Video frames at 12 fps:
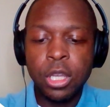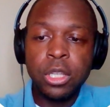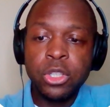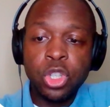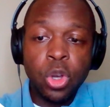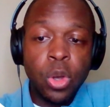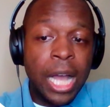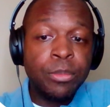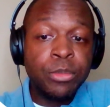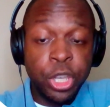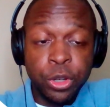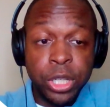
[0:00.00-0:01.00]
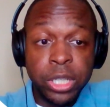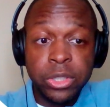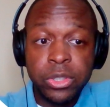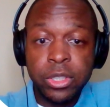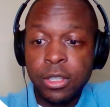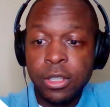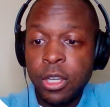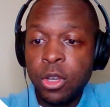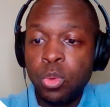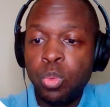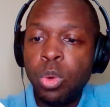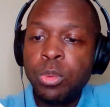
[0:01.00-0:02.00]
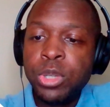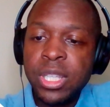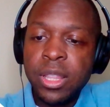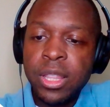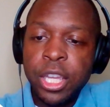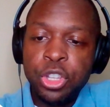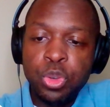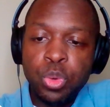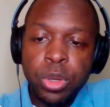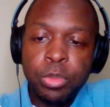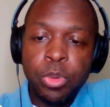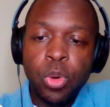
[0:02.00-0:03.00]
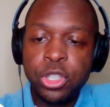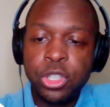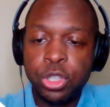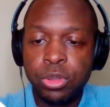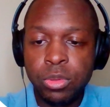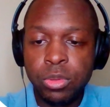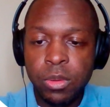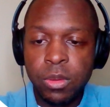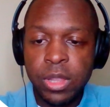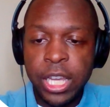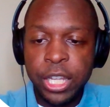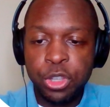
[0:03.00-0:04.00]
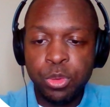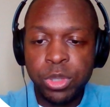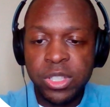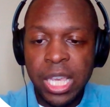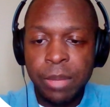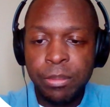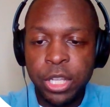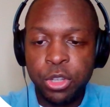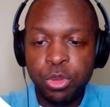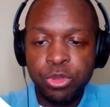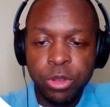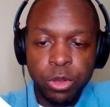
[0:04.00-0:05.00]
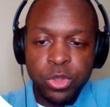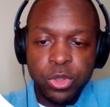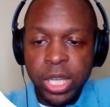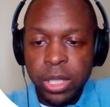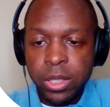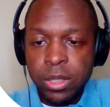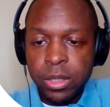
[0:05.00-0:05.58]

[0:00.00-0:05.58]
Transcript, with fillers: So I'm curious, what was it that you would point to that you would say made you lose faith?